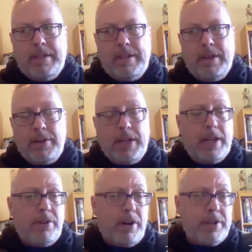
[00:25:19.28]
You
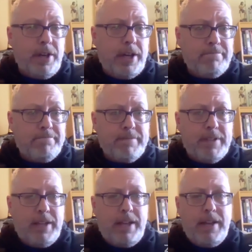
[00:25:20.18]
got Darkseid,
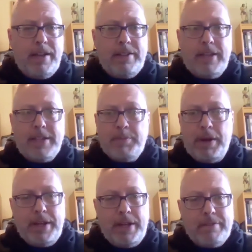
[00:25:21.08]
and that's
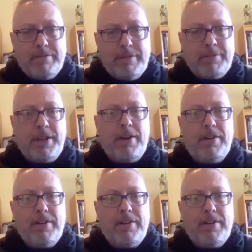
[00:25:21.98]
about it out there.